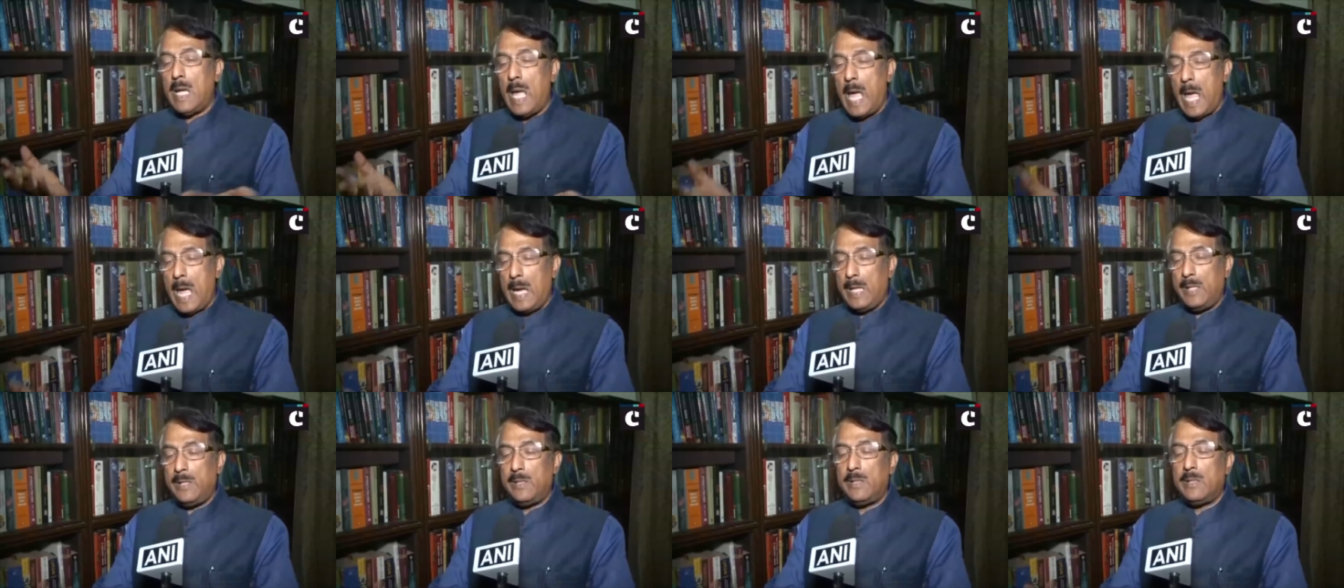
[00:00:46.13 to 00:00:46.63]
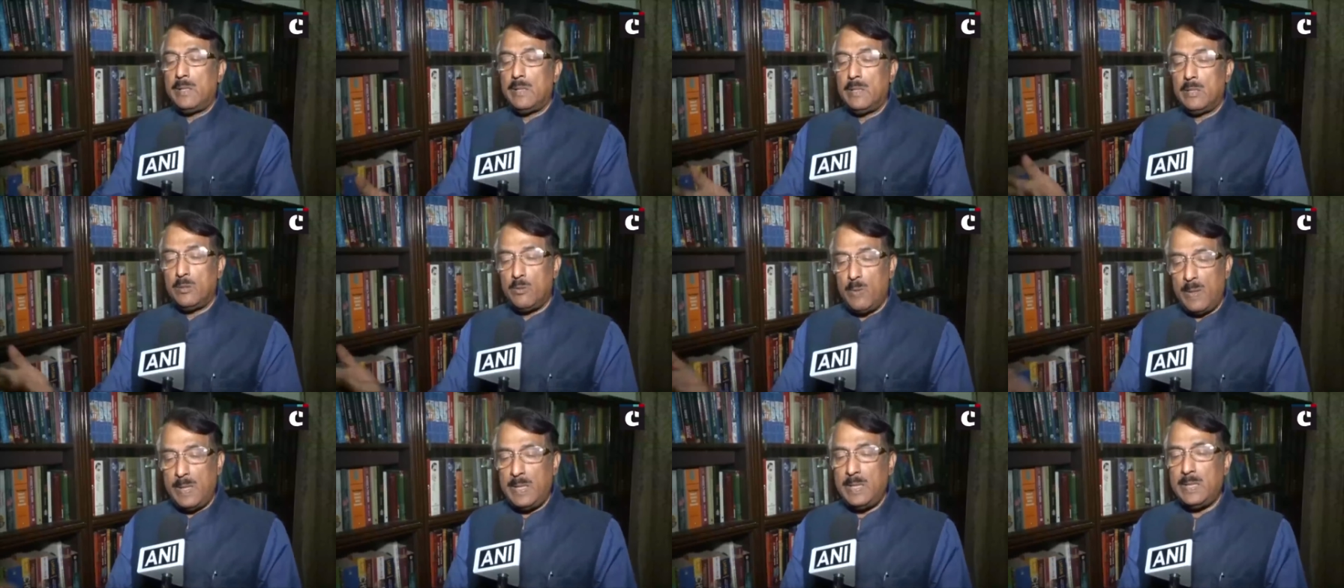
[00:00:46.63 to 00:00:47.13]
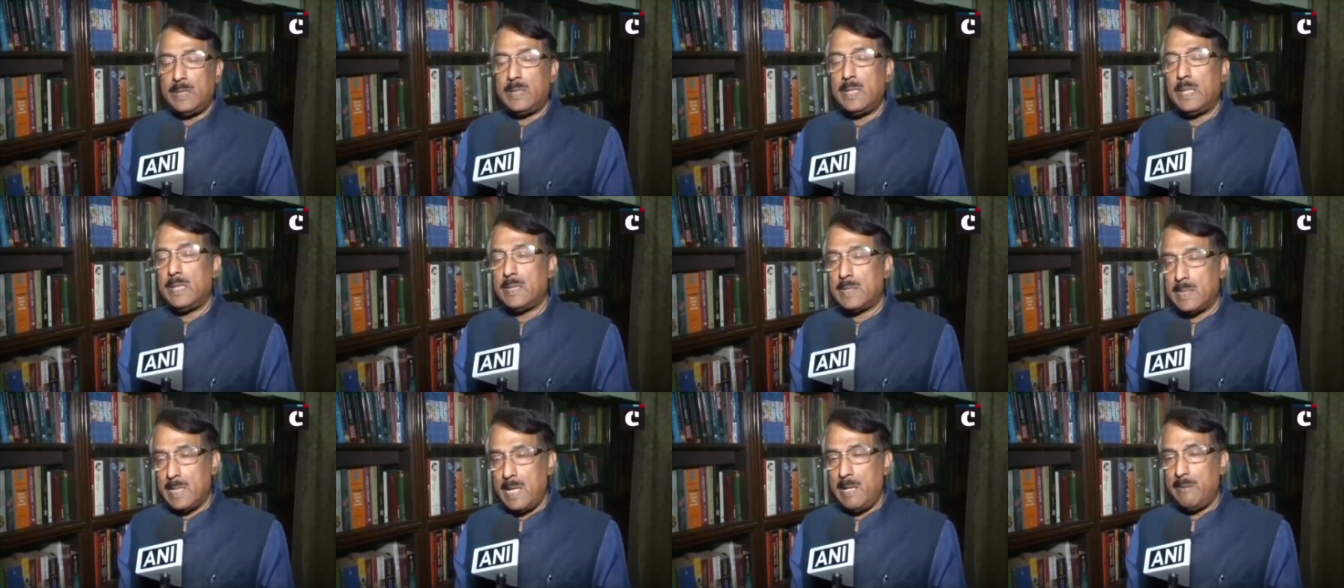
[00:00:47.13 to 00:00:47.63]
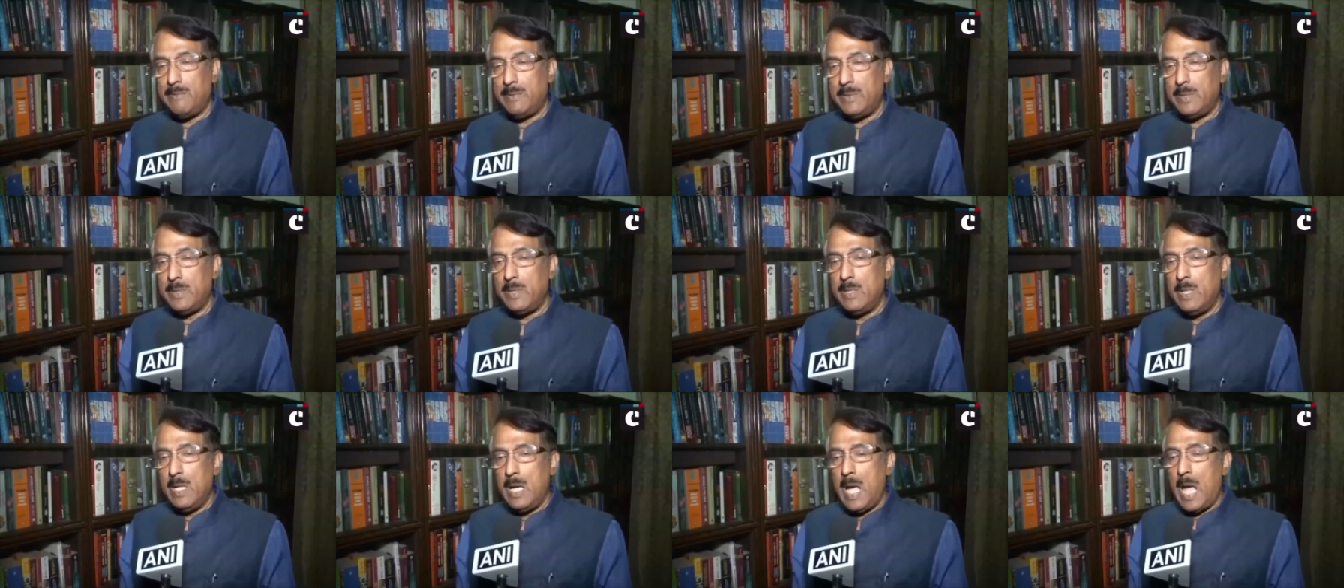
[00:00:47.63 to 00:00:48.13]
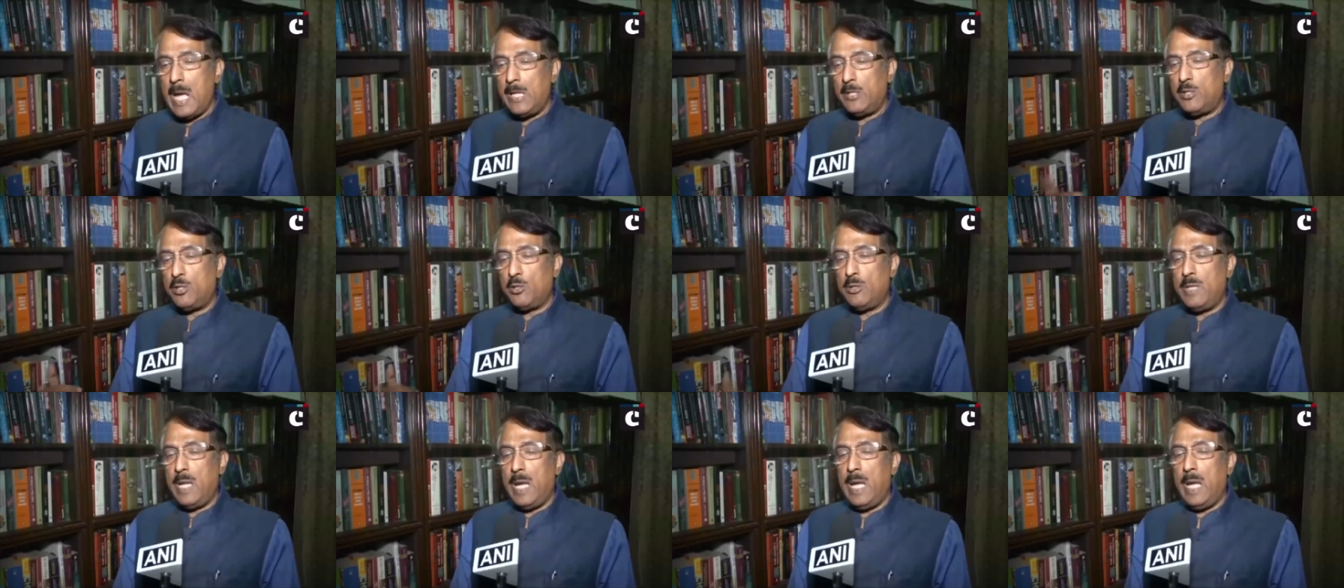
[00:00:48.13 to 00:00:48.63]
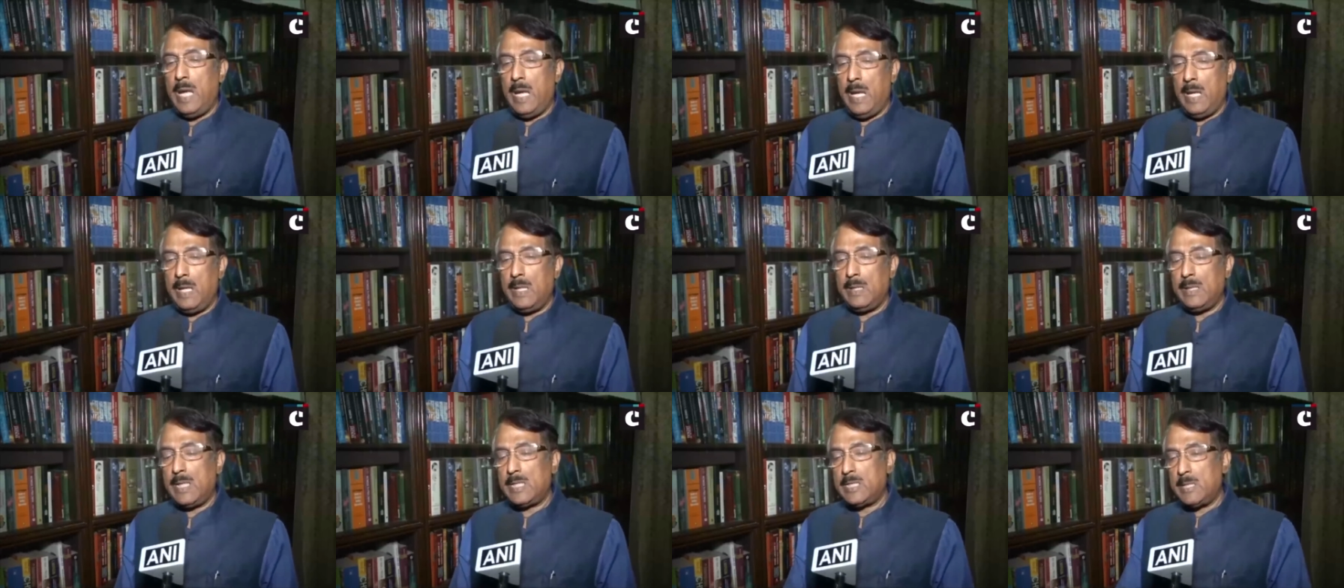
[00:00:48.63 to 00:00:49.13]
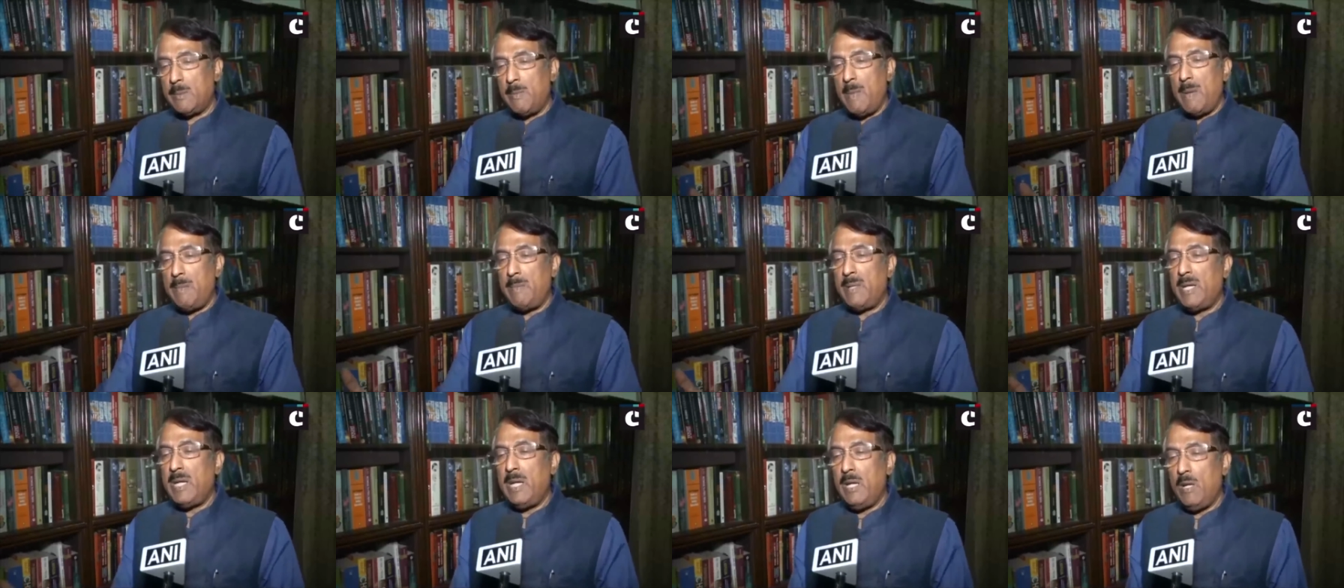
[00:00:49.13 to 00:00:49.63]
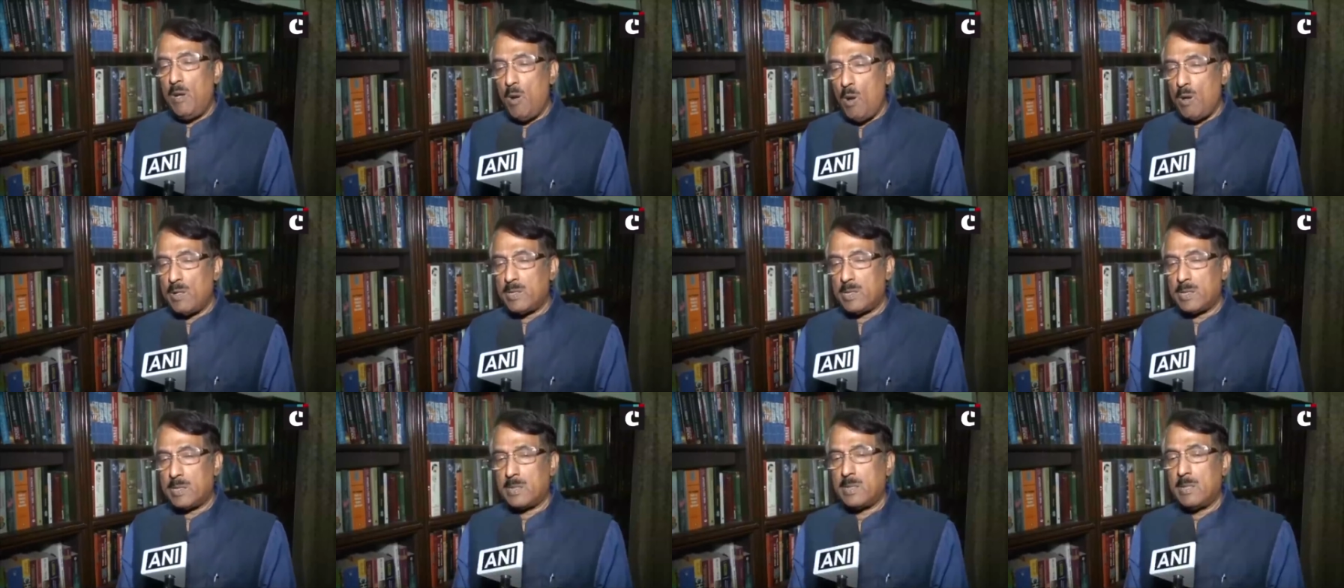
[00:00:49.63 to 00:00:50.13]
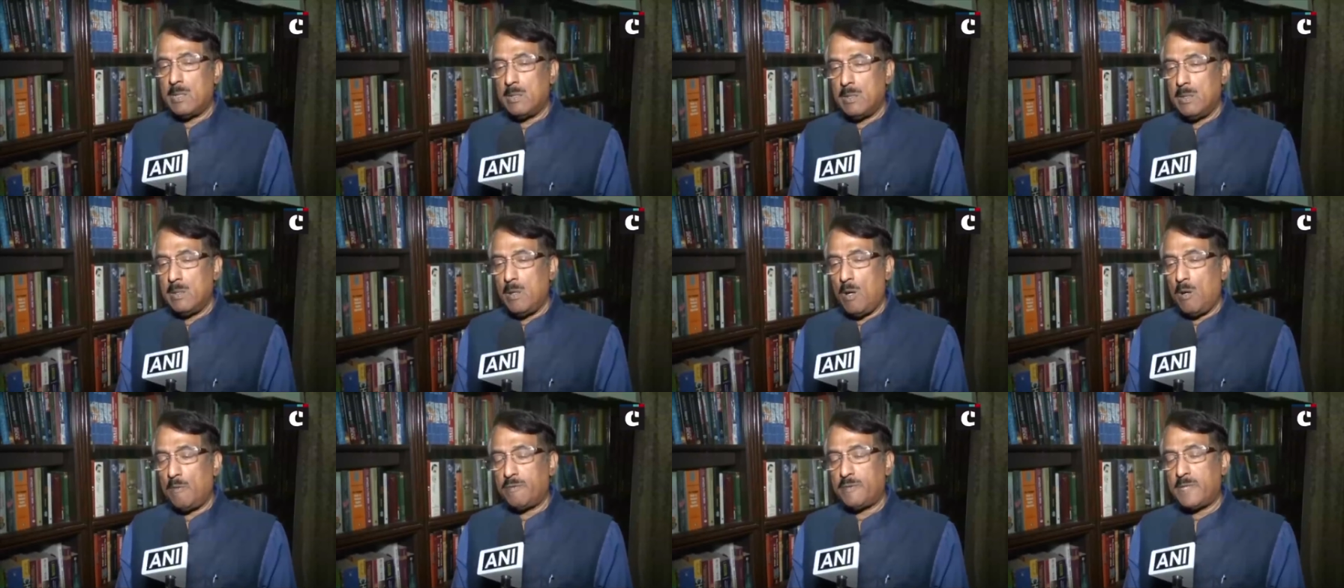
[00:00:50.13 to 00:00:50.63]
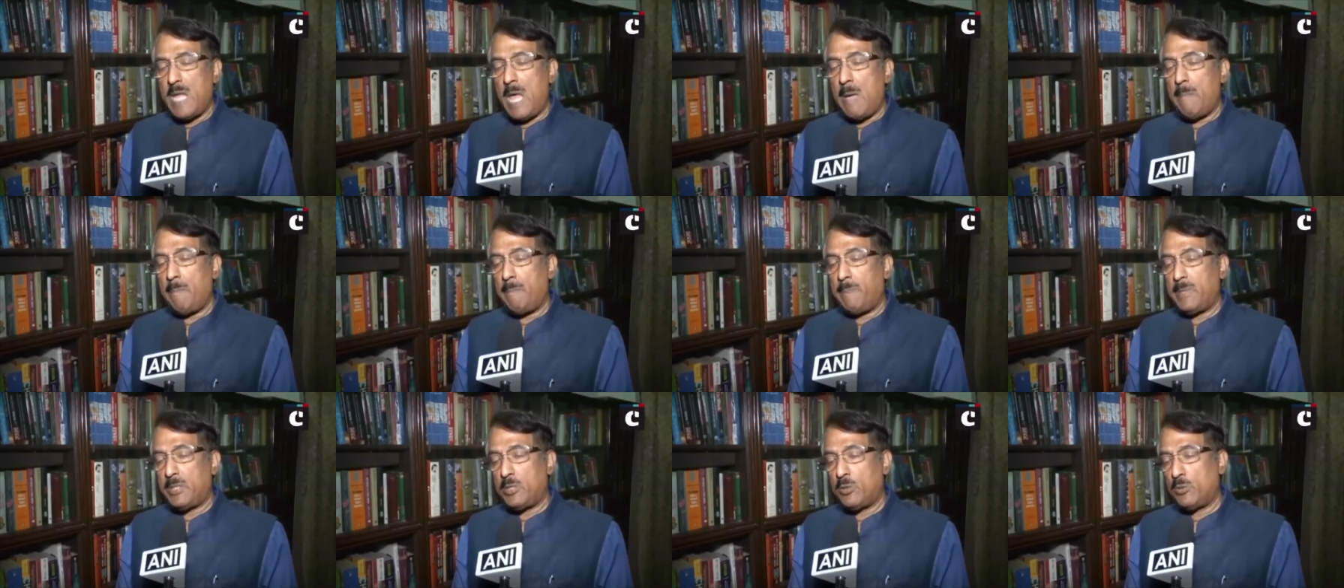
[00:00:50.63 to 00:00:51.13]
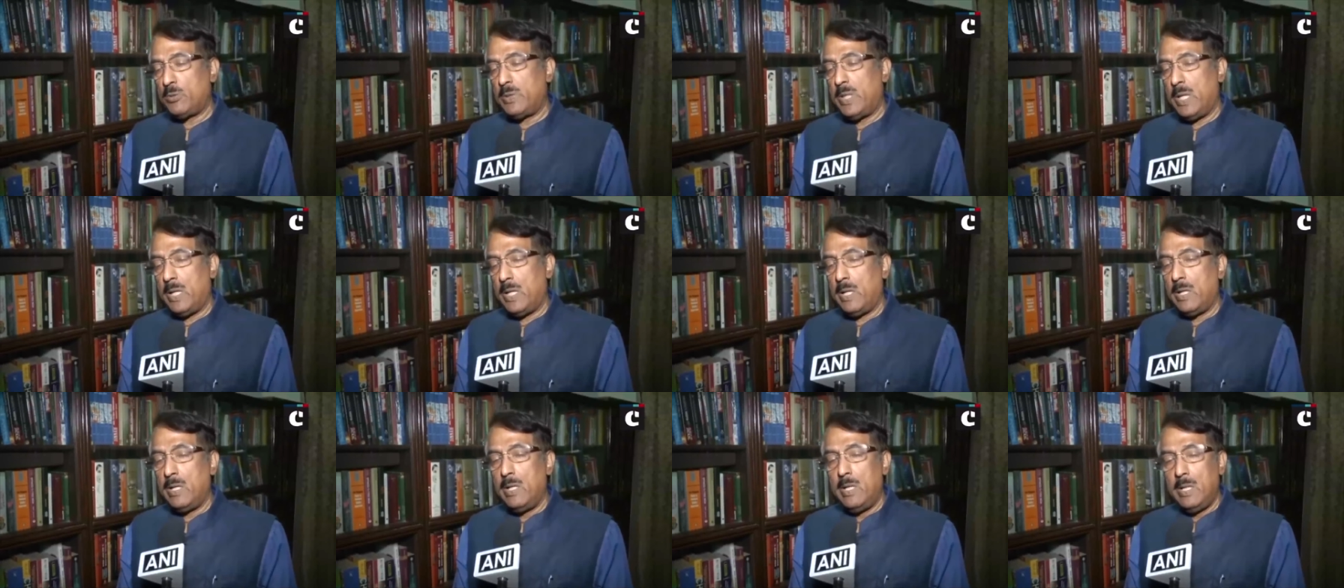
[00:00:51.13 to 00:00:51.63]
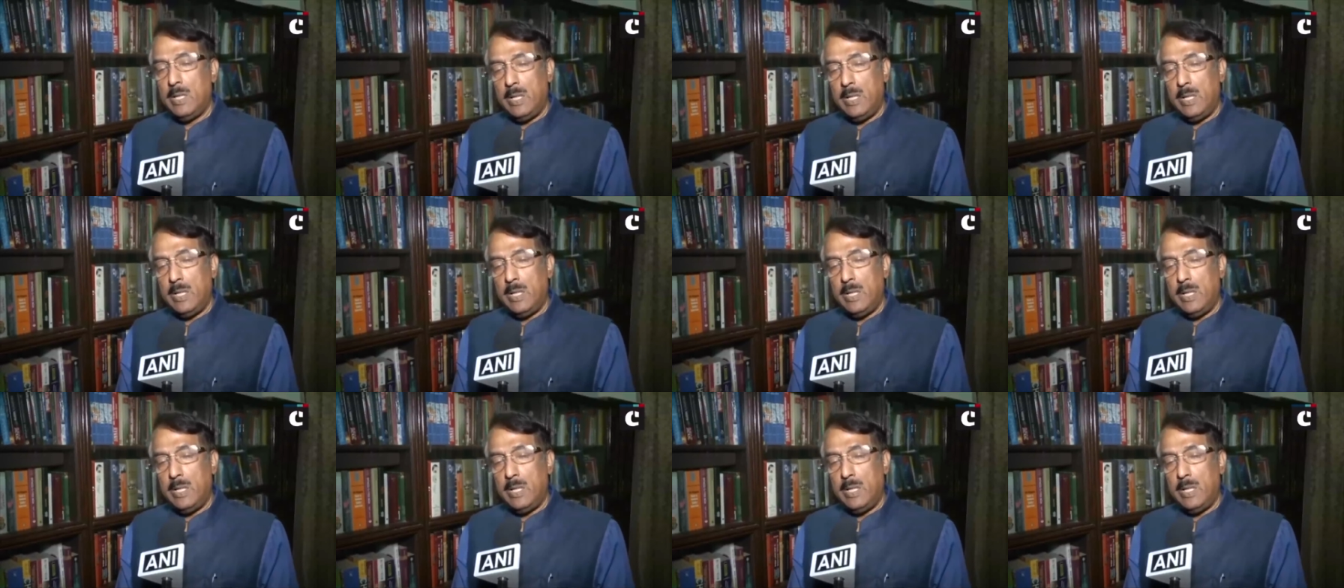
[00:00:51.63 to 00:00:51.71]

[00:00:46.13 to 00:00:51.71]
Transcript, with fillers: and 2611. And today, there's a memory loss of Sam Pitroda.